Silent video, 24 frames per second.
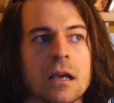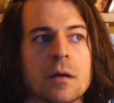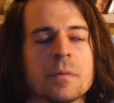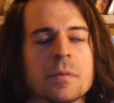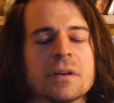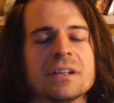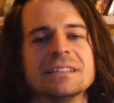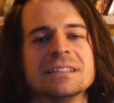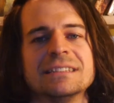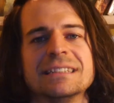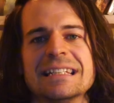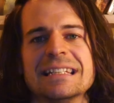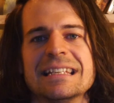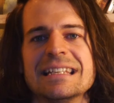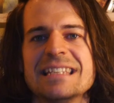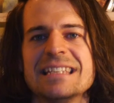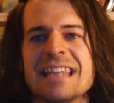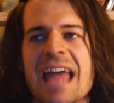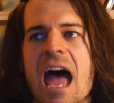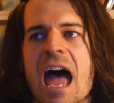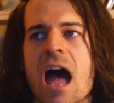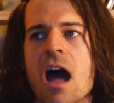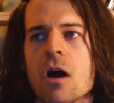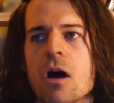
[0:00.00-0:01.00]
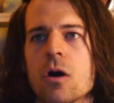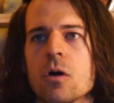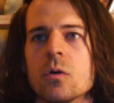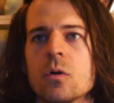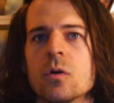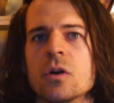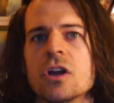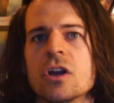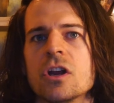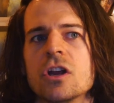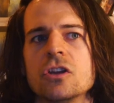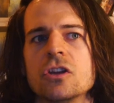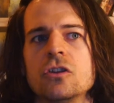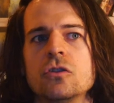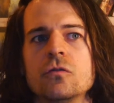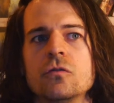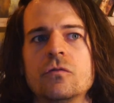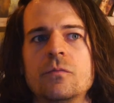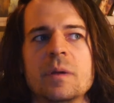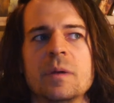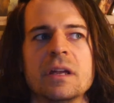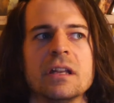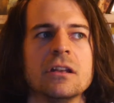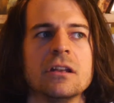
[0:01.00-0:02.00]
Because now
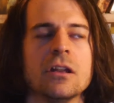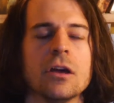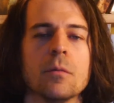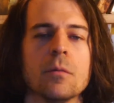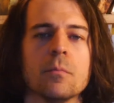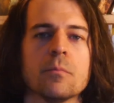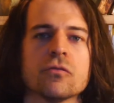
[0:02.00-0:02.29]
you've been